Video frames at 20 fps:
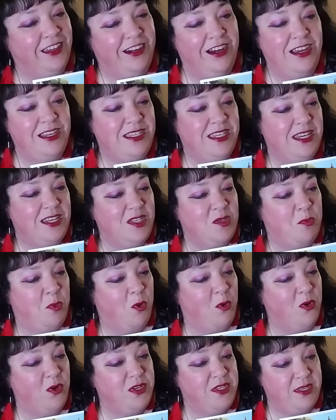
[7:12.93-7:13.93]
gracias
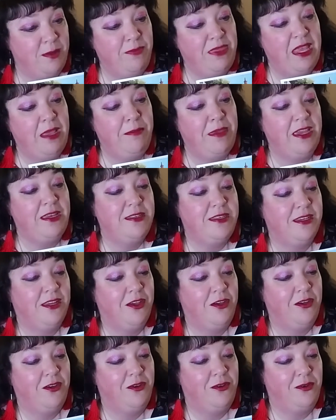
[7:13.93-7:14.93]
por something
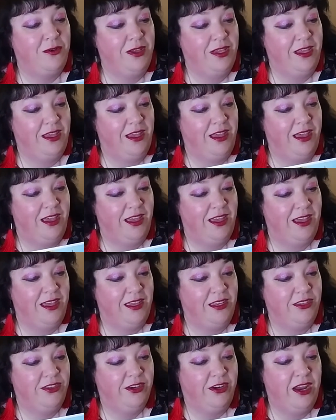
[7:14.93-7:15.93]
Mexico,
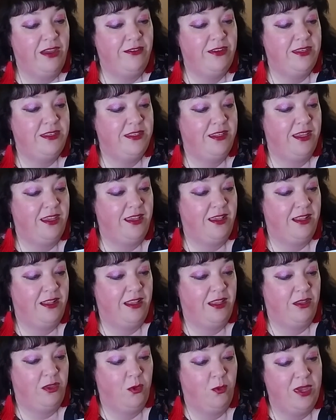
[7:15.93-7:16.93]
uh, Traves de
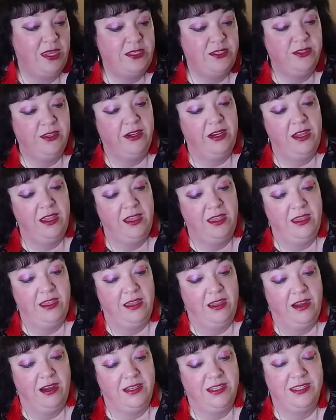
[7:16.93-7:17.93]
Nuestra
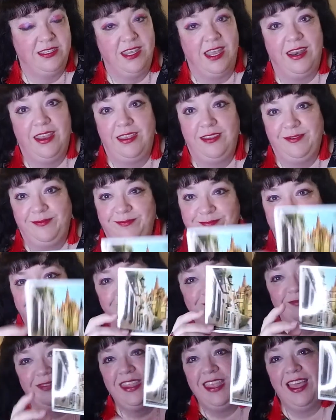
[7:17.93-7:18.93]
Artesana.
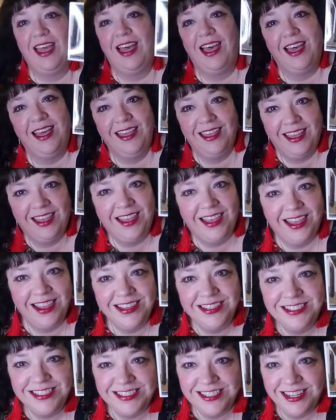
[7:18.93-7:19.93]
I
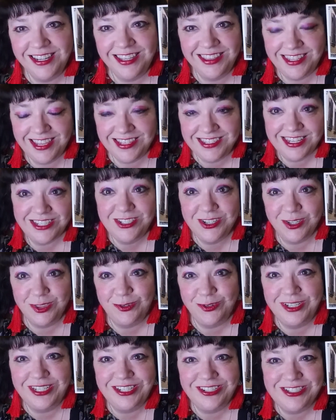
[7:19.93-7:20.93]
suck at this. I took
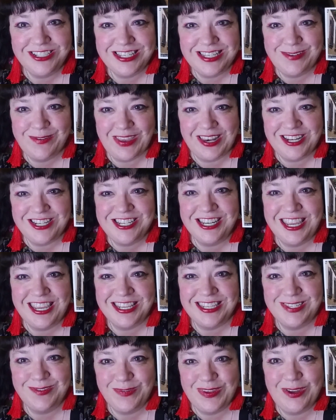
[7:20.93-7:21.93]
three years of Spanish and
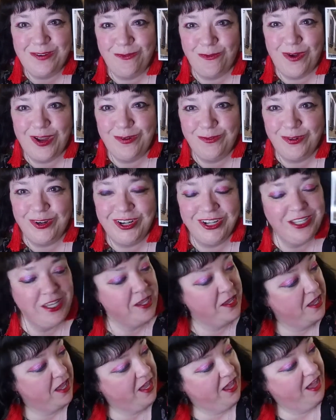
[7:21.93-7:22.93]
can't speak one word.
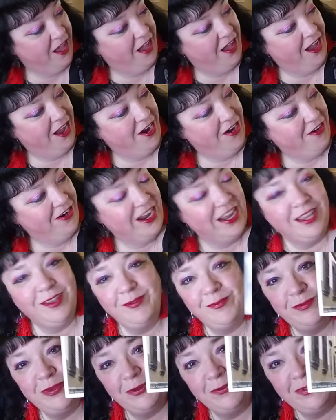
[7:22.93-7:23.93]
All right,
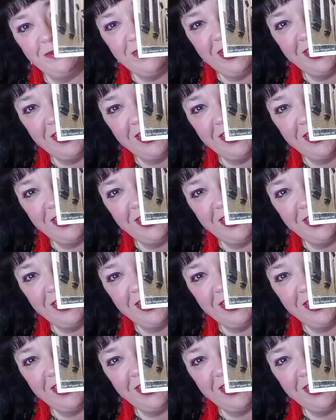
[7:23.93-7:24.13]
but we've